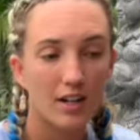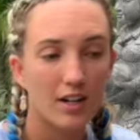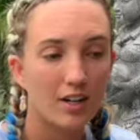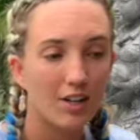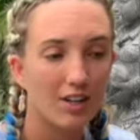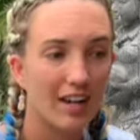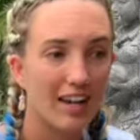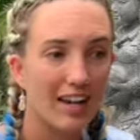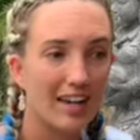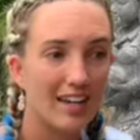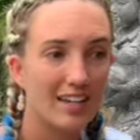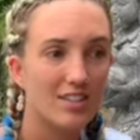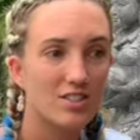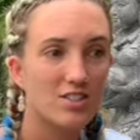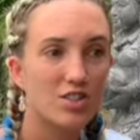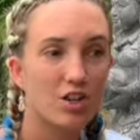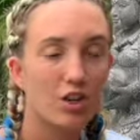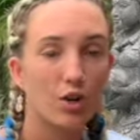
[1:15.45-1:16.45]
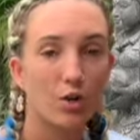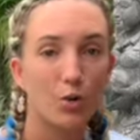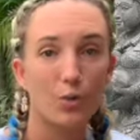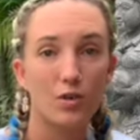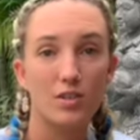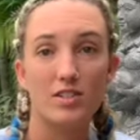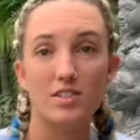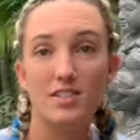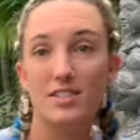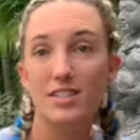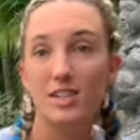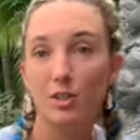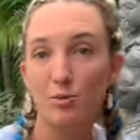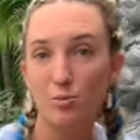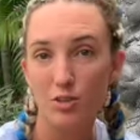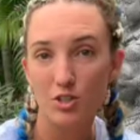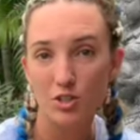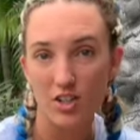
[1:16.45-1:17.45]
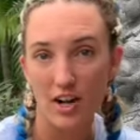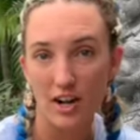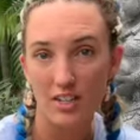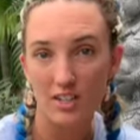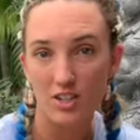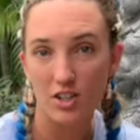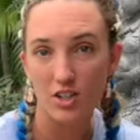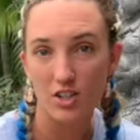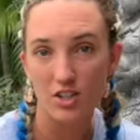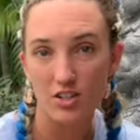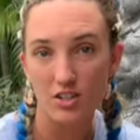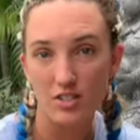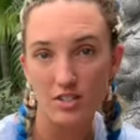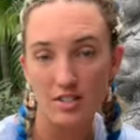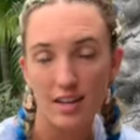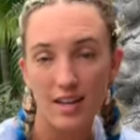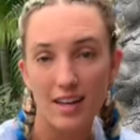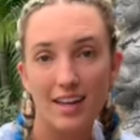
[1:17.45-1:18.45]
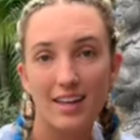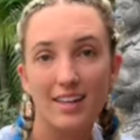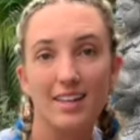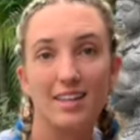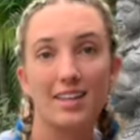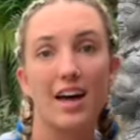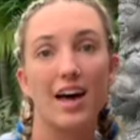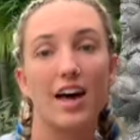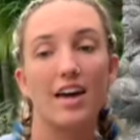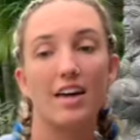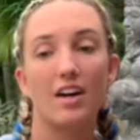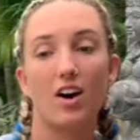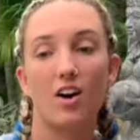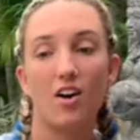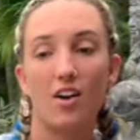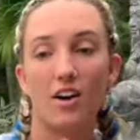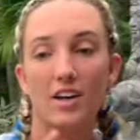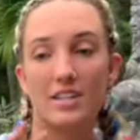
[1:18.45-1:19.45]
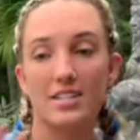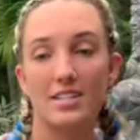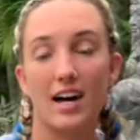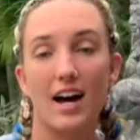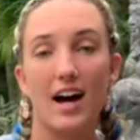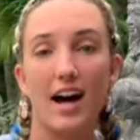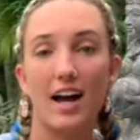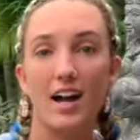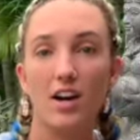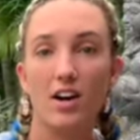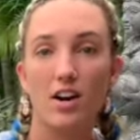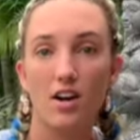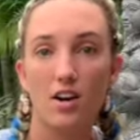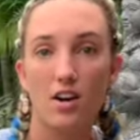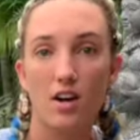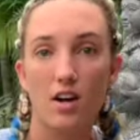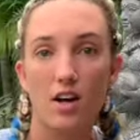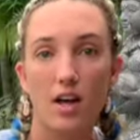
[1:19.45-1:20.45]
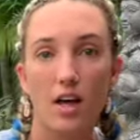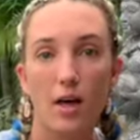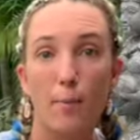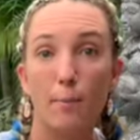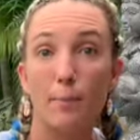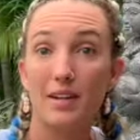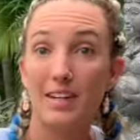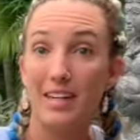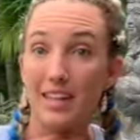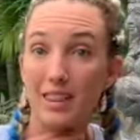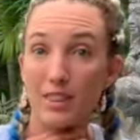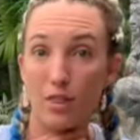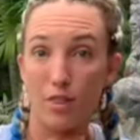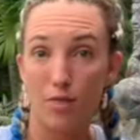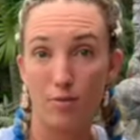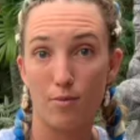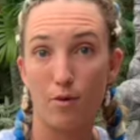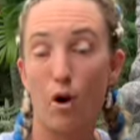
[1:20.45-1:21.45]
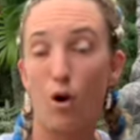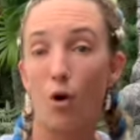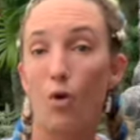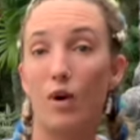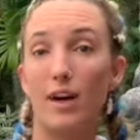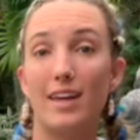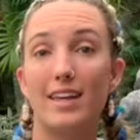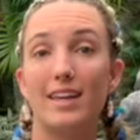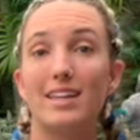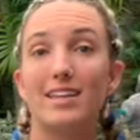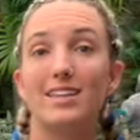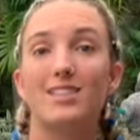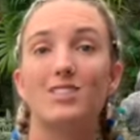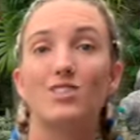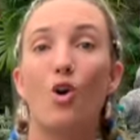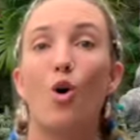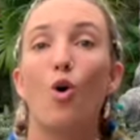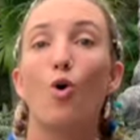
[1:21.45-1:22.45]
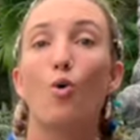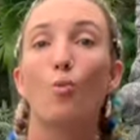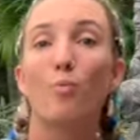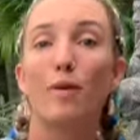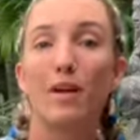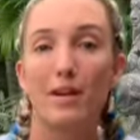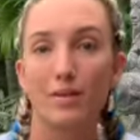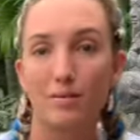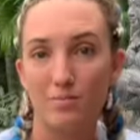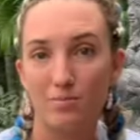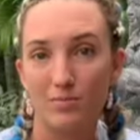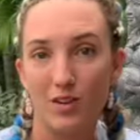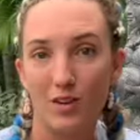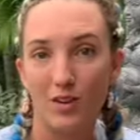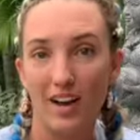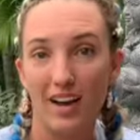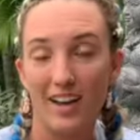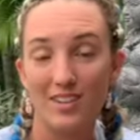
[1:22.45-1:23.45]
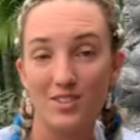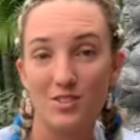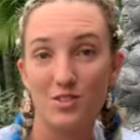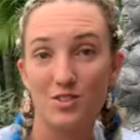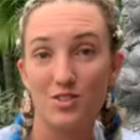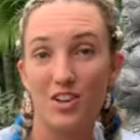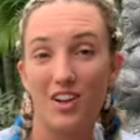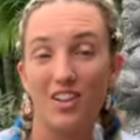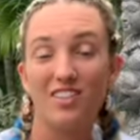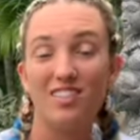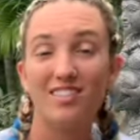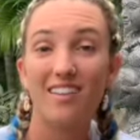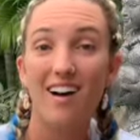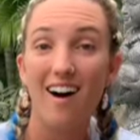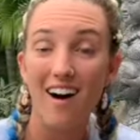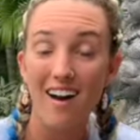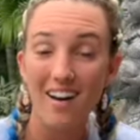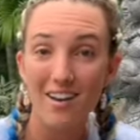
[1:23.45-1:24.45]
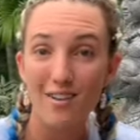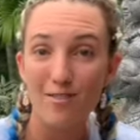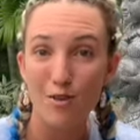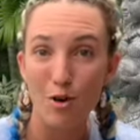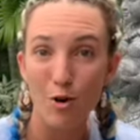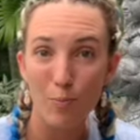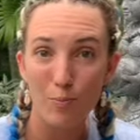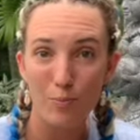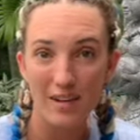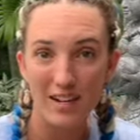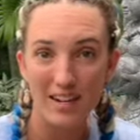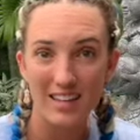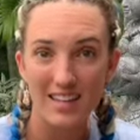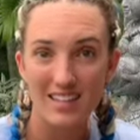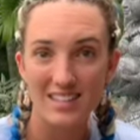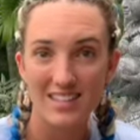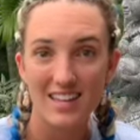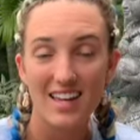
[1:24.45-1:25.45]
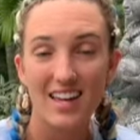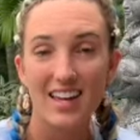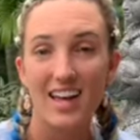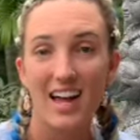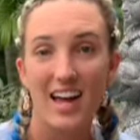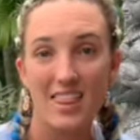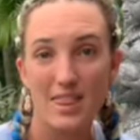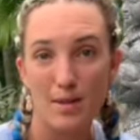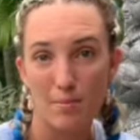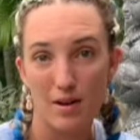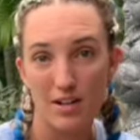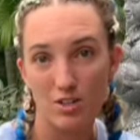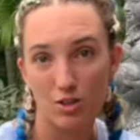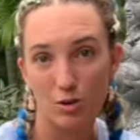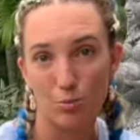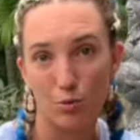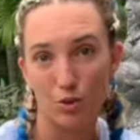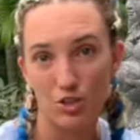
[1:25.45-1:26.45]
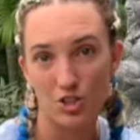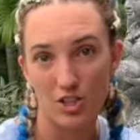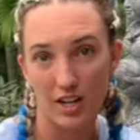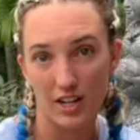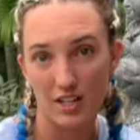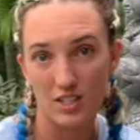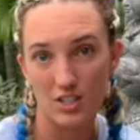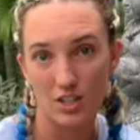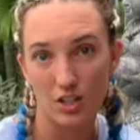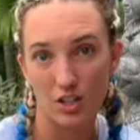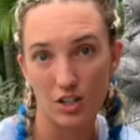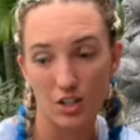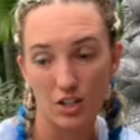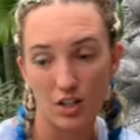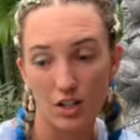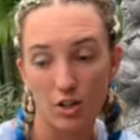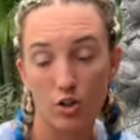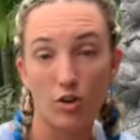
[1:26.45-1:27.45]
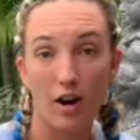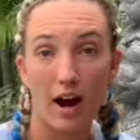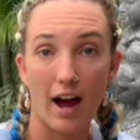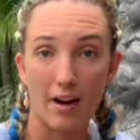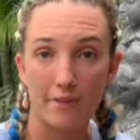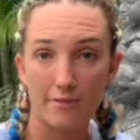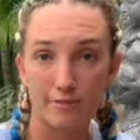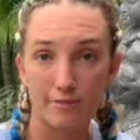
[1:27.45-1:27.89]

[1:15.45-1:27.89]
Okay, so we're still projectors, yet our entire beneath the throat is open. Okay, so there's a lot of openness in the mental projector graph.